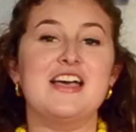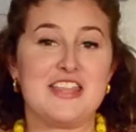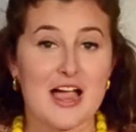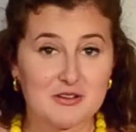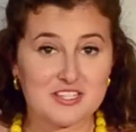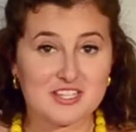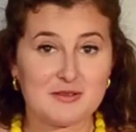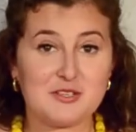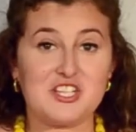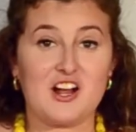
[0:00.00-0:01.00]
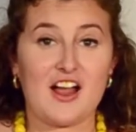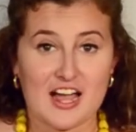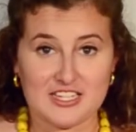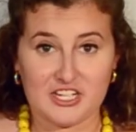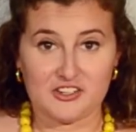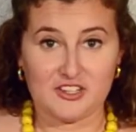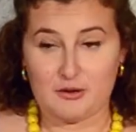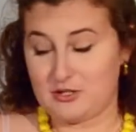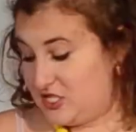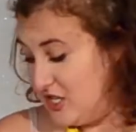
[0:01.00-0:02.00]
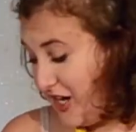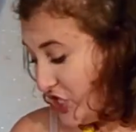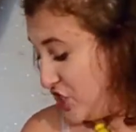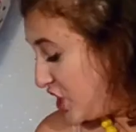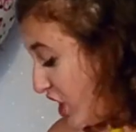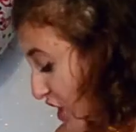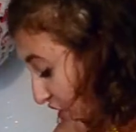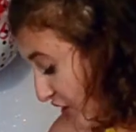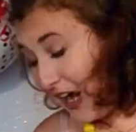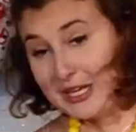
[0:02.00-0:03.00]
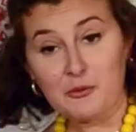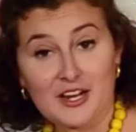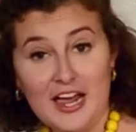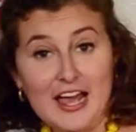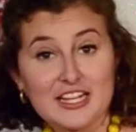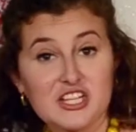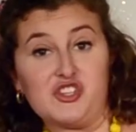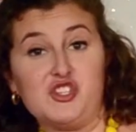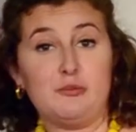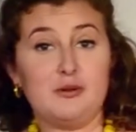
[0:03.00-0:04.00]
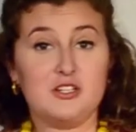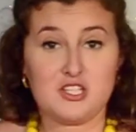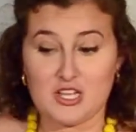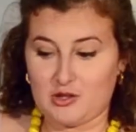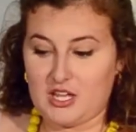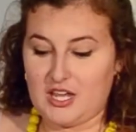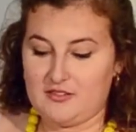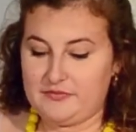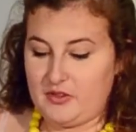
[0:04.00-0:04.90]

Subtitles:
Now it's time to start adding your liquid starch. You're going to want to add it super slowly,